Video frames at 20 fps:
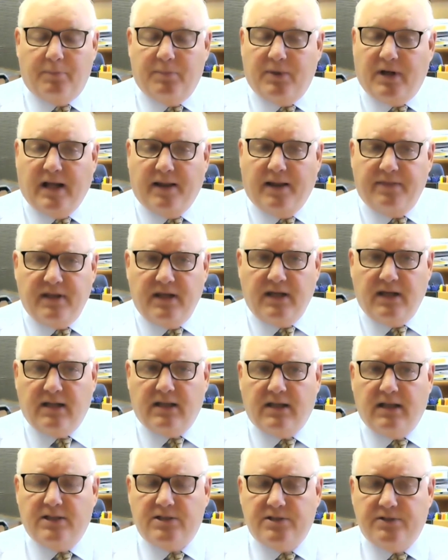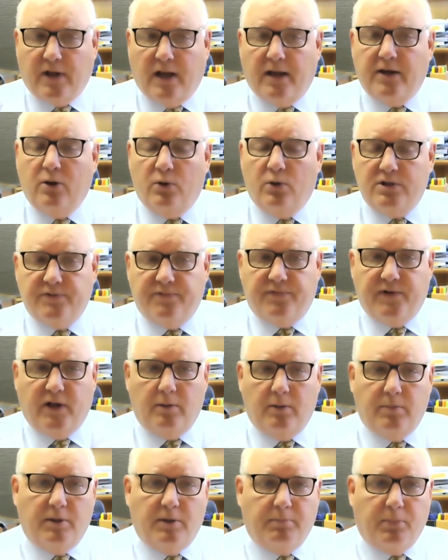But I know it's
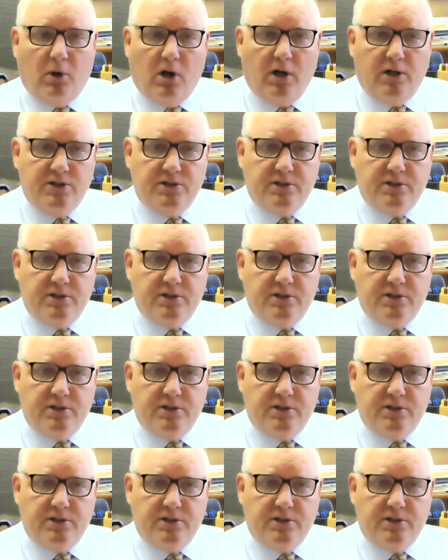available at Barnes